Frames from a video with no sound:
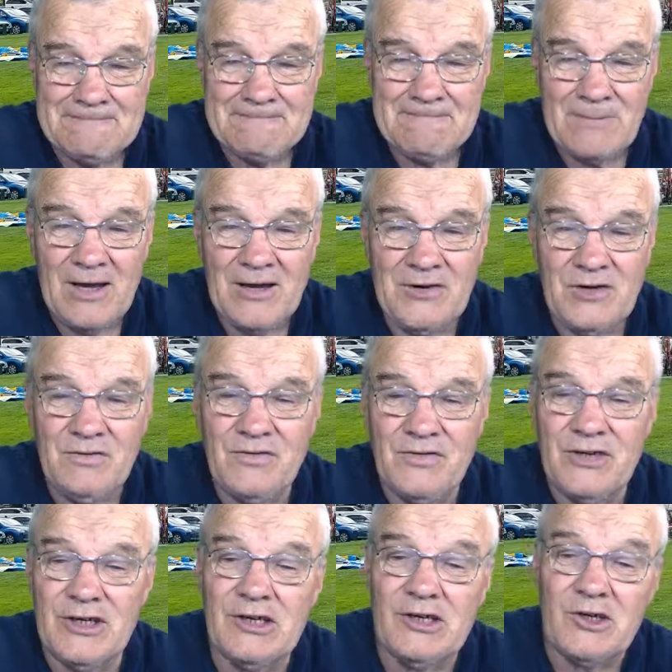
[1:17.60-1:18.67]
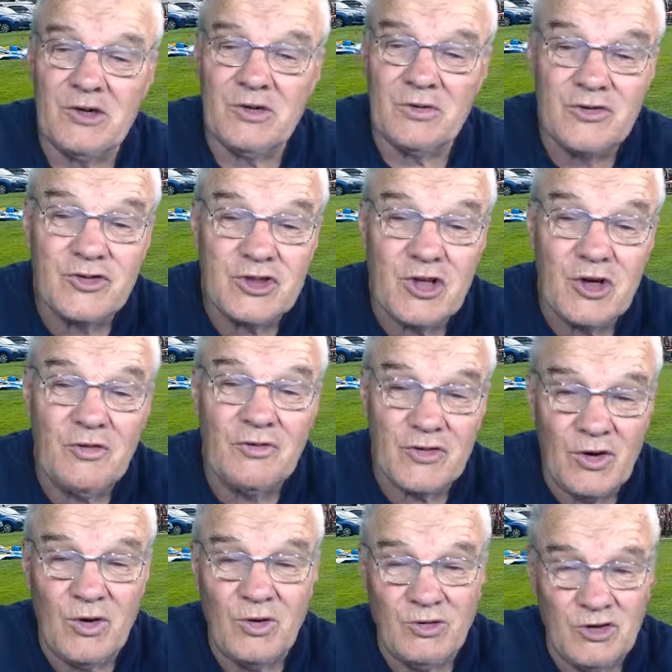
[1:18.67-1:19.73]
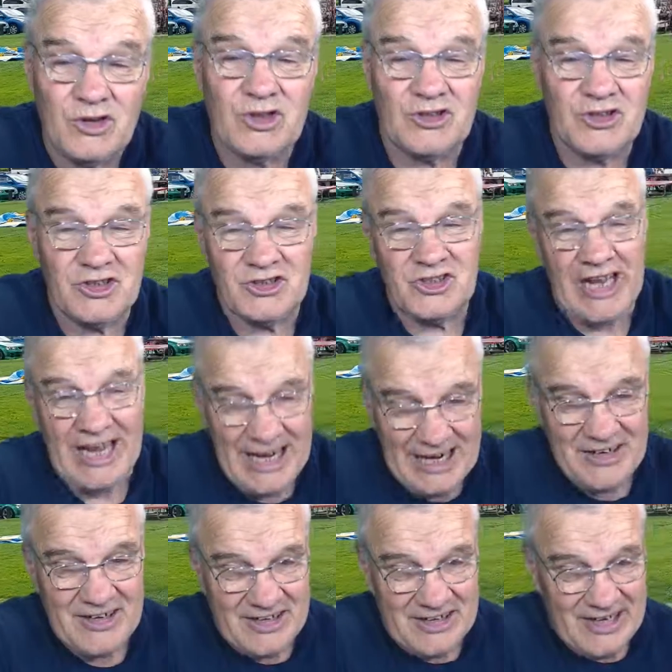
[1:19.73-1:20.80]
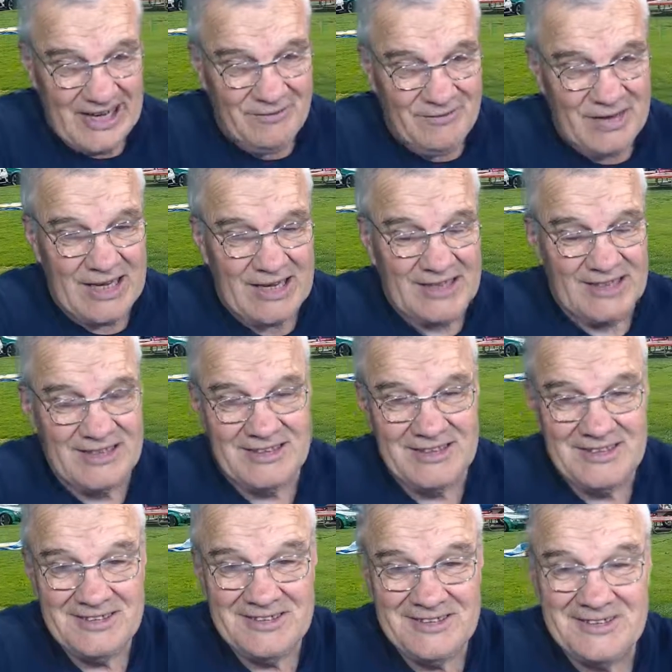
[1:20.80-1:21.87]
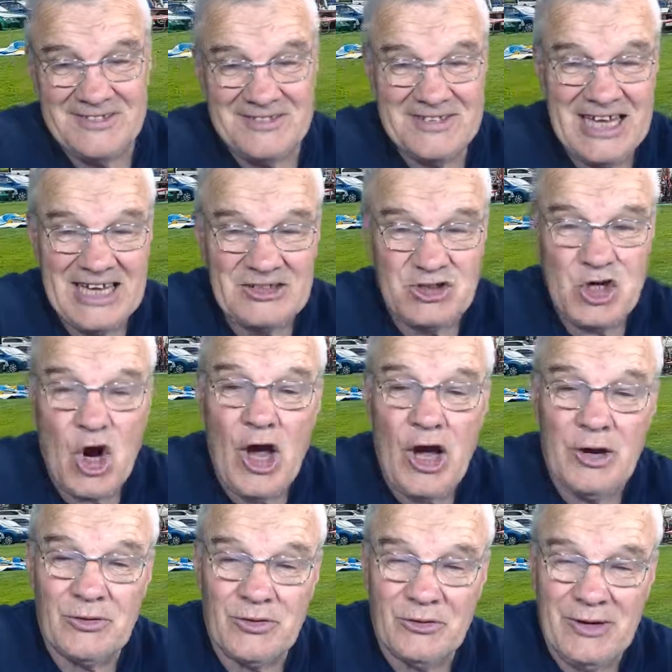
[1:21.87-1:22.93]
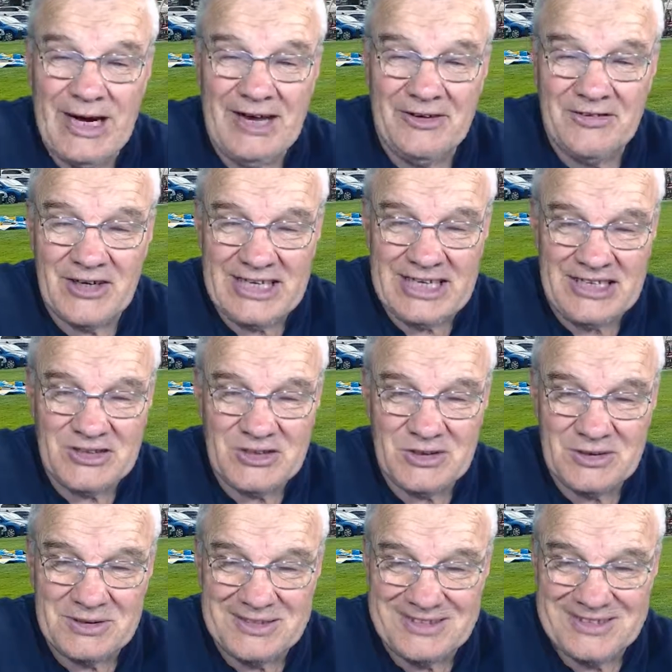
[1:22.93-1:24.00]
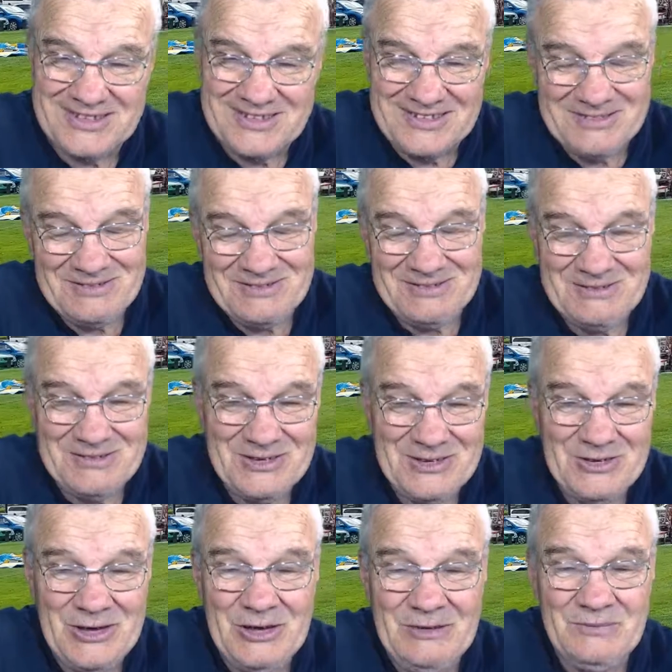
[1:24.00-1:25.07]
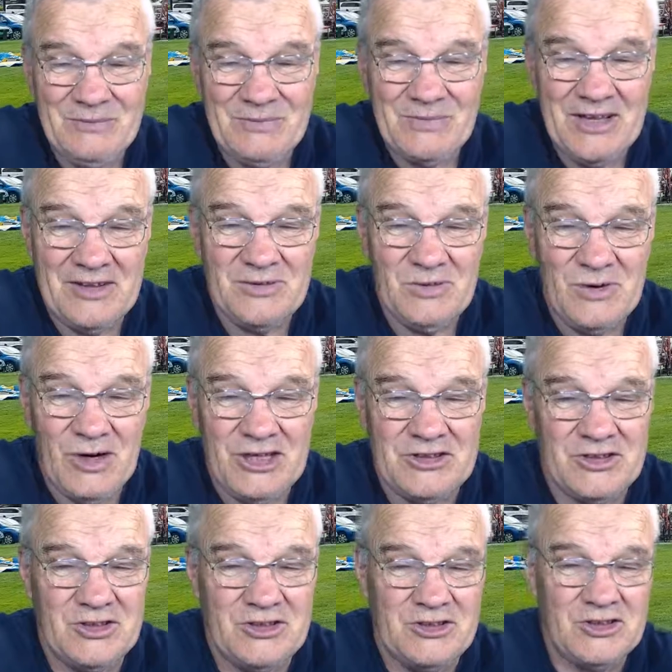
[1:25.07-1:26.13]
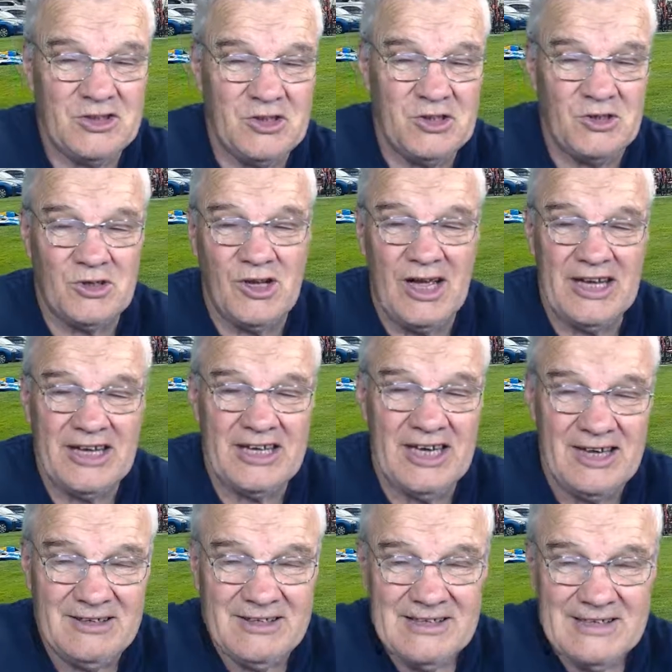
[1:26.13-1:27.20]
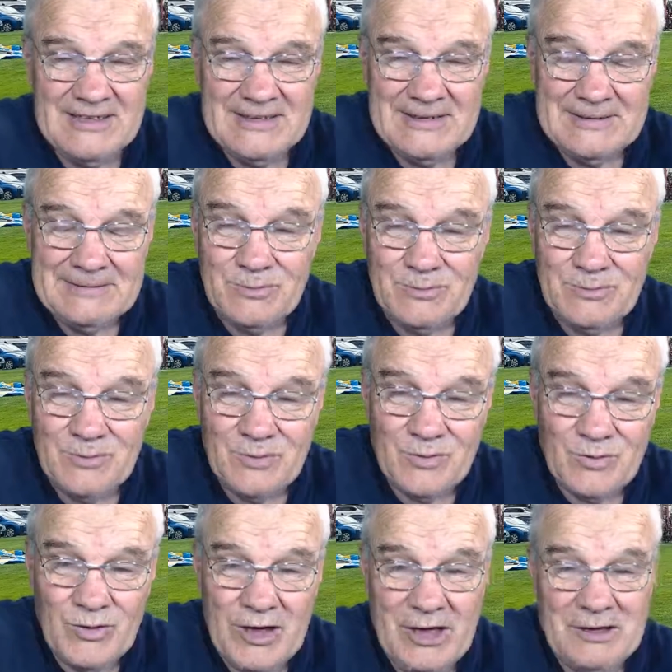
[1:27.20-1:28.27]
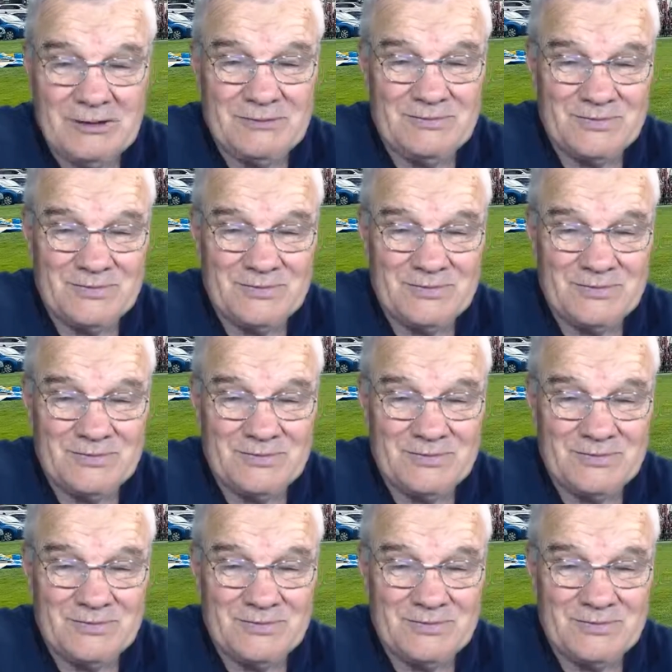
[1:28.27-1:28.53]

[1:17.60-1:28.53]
I did feel a little self-conscious. It's handy to have a child around, I guess. It, you know, otherwise you just look like a, well,